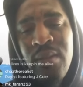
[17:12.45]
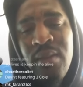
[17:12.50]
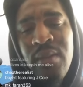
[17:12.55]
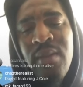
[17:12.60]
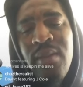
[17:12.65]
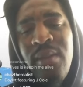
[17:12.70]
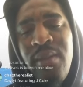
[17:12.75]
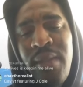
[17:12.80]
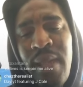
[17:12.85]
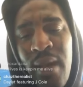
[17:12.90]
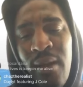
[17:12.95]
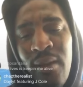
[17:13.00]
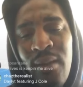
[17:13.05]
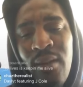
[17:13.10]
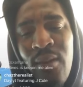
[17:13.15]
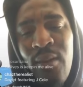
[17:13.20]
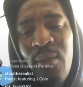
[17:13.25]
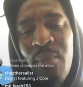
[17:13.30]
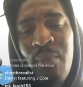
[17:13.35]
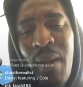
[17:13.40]

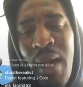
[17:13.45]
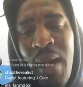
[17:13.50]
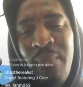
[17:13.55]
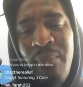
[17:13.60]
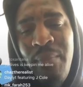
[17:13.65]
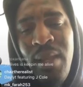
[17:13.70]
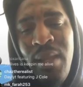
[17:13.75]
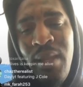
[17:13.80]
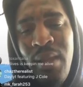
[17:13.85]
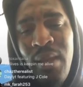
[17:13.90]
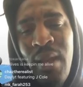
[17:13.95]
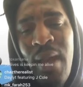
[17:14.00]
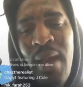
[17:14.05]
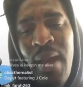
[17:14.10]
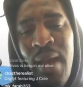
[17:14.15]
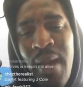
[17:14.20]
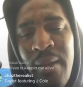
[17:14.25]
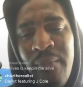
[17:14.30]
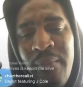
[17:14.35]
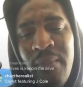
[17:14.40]
download My Media
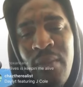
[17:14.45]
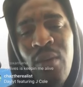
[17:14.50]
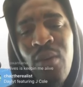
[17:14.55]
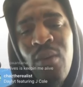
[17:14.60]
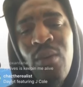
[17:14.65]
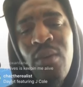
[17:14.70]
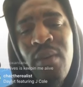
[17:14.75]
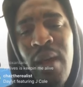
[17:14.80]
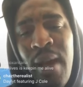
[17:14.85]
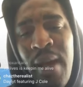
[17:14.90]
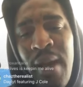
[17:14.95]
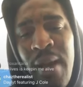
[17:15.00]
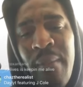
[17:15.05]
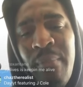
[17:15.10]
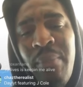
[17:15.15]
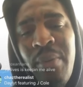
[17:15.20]
app. On God,